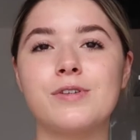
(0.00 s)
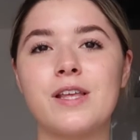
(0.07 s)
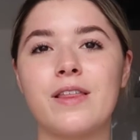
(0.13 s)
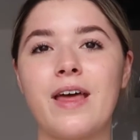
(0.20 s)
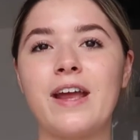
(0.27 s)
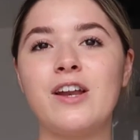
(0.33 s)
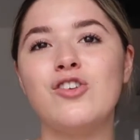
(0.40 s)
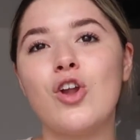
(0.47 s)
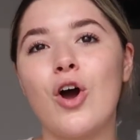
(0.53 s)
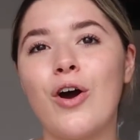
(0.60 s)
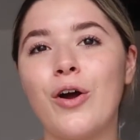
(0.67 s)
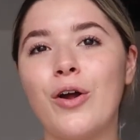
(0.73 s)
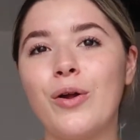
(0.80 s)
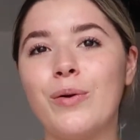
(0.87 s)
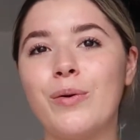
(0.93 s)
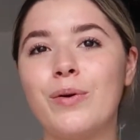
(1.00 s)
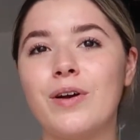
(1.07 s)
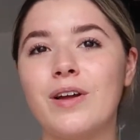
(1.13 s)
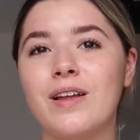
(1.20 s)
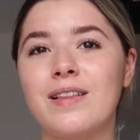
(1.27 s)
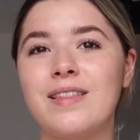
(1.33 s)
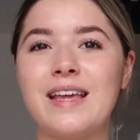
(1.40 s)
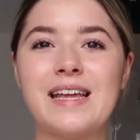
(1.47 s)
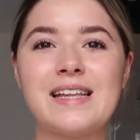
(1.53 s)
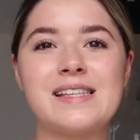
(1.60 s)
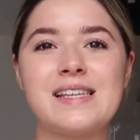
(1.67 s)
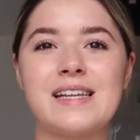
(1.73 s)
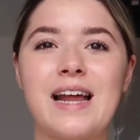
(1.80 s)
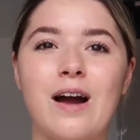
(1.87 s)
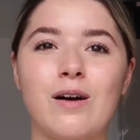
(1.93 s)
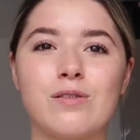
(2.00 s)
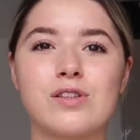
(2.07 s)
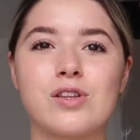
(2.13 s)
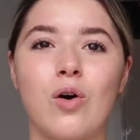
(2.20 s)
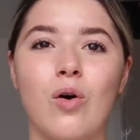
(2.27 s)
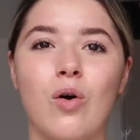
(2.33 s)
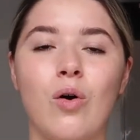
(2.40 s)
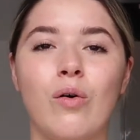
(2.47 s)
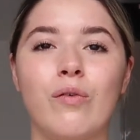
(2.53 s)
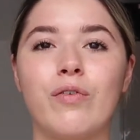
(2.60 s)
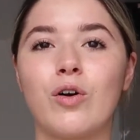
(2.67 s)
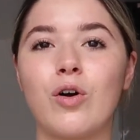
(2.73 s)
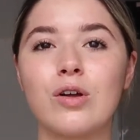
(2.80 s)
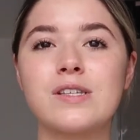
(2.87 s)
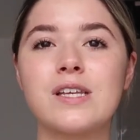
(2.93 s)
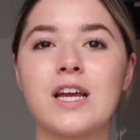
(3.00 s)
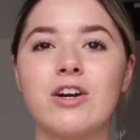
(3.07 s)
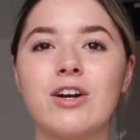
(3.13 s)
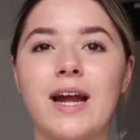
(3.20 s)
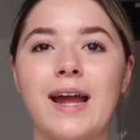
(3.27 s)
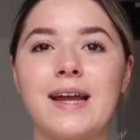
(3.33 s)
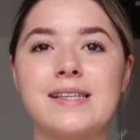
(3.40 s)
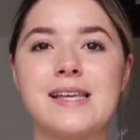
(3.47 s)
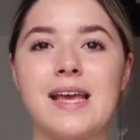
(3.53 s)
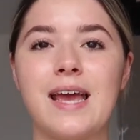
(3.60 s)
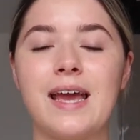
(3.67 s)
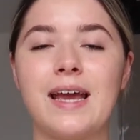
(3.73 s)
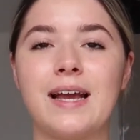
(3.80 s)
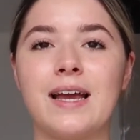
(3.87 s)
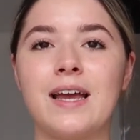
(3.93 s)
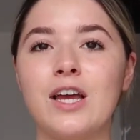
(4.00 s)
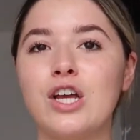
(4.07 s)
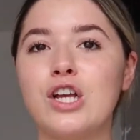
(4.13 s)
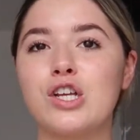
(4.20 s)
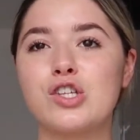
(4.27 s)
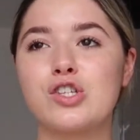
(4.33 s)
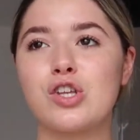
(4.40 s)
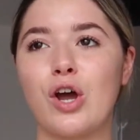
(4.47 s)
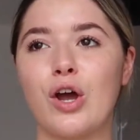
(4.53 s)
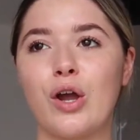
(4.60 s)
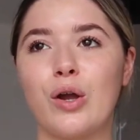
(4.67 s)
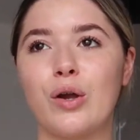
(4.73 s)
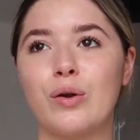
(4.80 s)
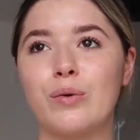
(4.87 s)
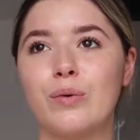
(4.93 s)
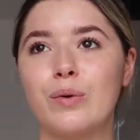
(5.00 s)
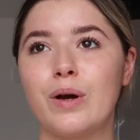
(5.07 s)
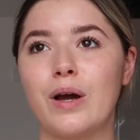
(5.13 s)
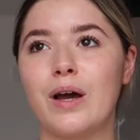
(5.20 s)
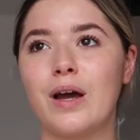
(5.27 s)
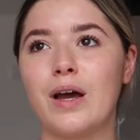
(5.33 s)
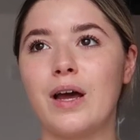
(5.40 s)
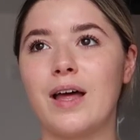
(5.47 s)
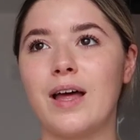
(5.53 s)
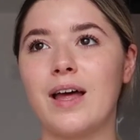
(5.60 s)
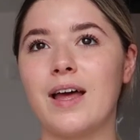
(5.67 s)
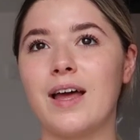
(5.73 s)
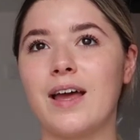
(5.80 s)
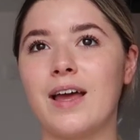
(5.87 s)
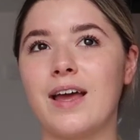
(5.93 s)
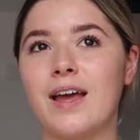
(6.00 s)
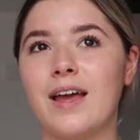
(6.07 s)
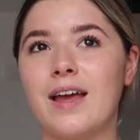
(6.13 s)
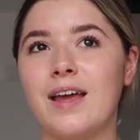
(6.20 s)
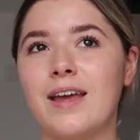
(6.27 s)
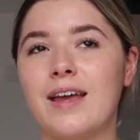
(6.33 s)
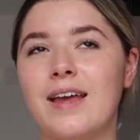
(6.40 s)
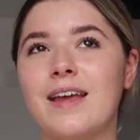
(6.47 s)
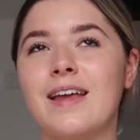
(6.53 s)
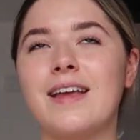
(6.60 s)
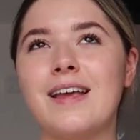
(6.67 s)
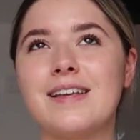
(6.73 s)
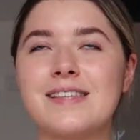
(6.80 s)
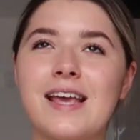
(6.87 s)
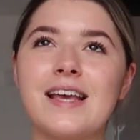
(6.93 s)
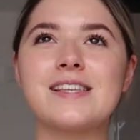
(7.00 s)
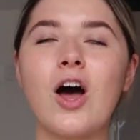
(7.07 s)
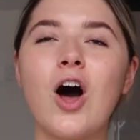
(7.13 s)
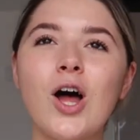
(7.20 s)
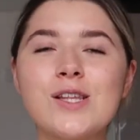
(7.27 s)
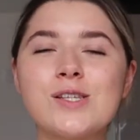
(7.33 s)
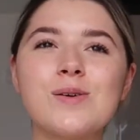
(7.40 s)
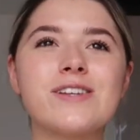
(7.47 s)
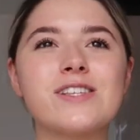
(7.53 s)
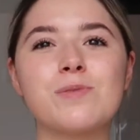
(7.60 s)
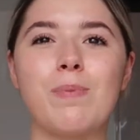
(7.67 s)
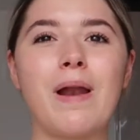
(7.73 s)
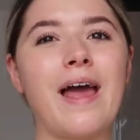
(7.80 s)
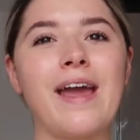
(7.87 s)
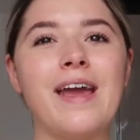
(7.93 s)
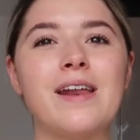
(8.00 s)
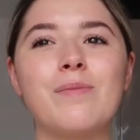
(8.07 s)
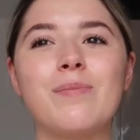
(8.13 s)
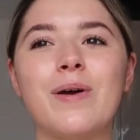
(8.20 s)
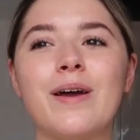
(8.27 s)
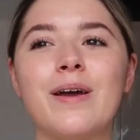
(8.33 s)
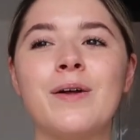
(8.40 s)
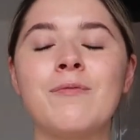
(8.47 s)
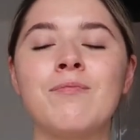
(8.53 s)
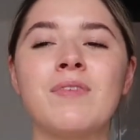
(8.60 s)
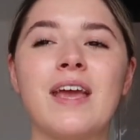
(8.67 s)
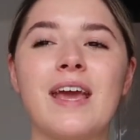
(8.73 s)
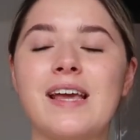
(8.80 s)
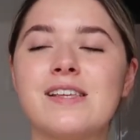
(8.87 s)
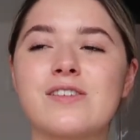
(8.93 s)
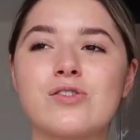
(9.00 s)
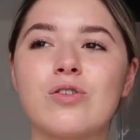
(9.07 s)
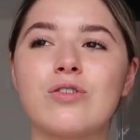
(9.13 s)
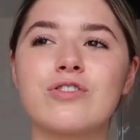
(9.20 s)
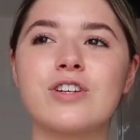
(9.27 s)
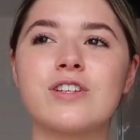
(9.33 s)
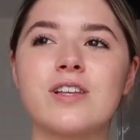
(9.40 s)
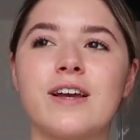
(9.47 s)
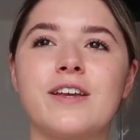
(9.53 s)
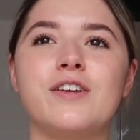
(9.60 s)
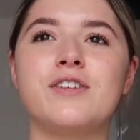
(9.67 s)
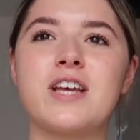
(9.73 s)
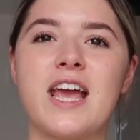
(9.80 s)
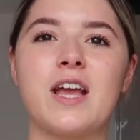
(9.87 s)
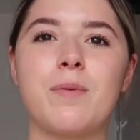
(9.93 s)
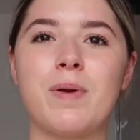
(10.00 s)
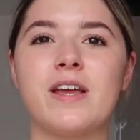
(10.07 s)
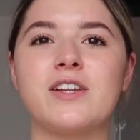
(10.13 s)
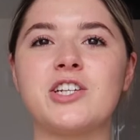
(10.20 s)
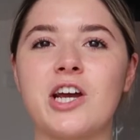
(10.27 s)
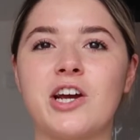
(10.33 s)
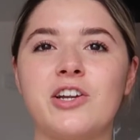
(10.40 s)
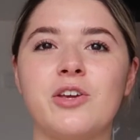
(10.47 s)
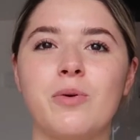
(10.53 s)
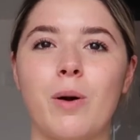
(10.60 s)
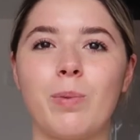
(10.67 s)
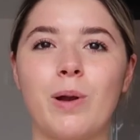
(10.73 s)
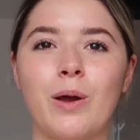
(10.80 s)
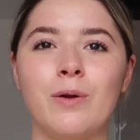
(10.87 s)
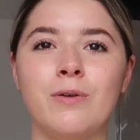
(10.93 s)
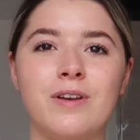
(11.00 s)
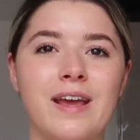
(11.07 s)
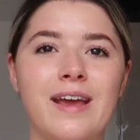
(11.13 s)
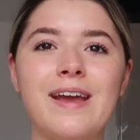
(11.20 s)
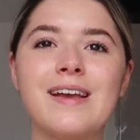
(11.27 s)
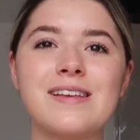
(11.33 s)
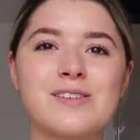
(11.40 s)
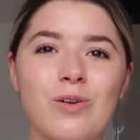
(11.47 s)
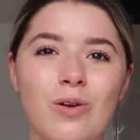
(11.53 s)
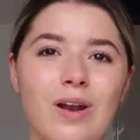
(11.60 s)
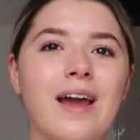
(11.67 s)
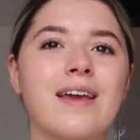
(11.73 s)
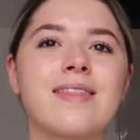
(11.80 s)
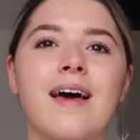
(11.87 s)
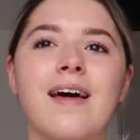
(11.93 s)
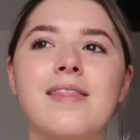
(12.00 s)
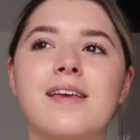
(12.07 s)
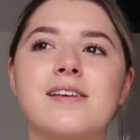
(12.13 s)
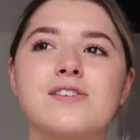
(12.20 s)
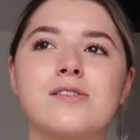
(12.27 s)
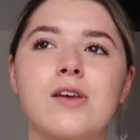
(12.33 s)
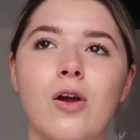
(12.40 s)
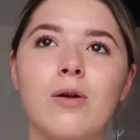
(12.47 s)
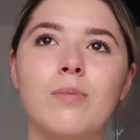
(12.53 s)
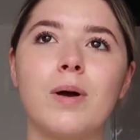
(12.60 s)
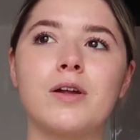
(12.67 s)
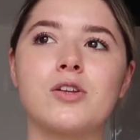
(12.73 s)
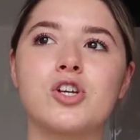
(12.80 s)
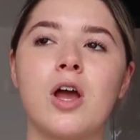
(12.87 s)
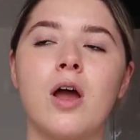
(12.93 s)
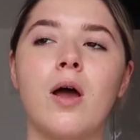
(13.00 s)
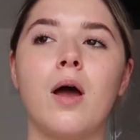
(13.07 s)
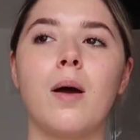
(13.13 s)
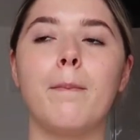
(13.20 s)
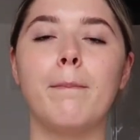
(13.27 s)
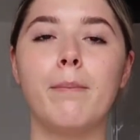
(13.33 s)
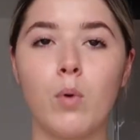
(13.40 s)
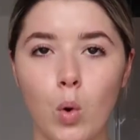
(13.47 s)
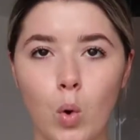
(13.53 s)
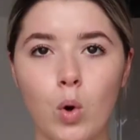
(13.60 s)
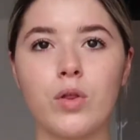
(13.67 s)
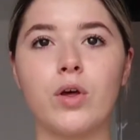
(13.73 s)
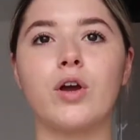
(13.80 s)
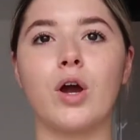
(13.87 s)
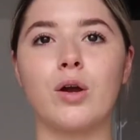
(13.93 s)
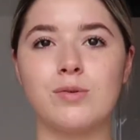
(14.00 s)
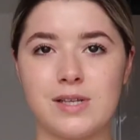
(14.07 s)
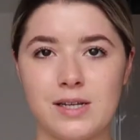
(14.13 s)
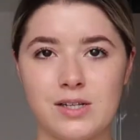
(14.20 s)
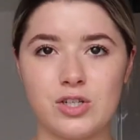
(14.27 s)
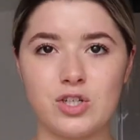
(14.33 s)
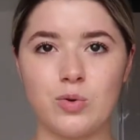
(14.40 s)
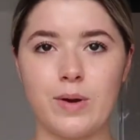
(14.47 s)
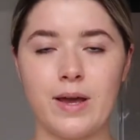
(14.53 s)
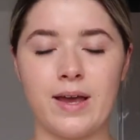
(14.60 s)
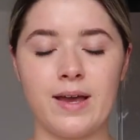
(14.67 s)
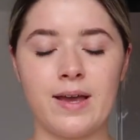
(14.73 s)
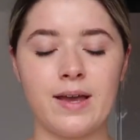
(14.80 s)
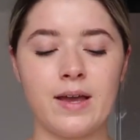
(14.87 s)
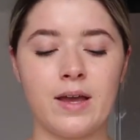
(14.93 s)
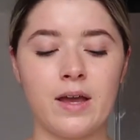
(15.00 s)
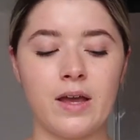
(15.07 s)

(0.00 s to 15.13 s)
so they know the ins and outs of content creating. So it's hard to explain, but it's not just like you take a picture and you upload it. It's not like that. There's so much more that goes into it.